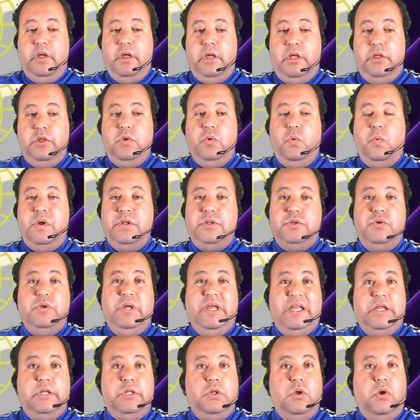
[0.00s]
you want to
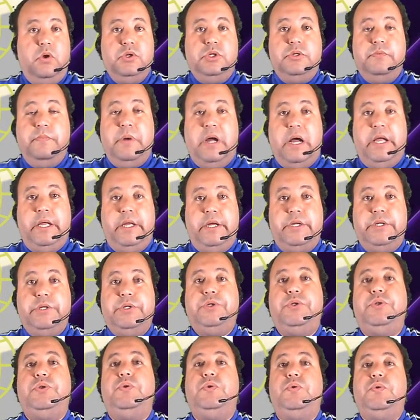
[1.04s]
get those
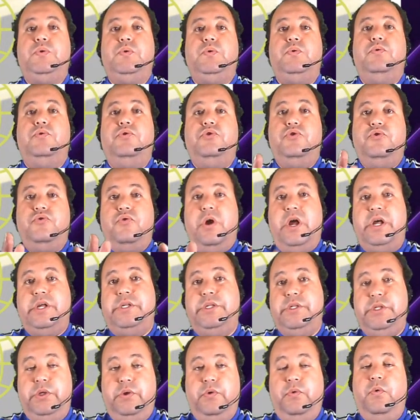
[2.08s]
buyers to
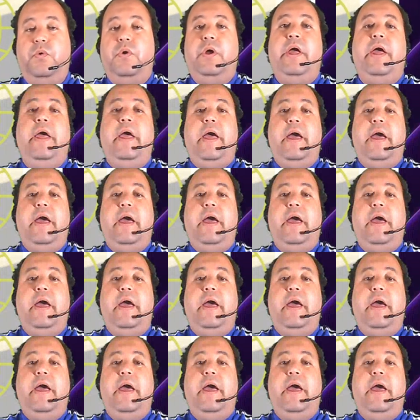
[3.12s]
trust you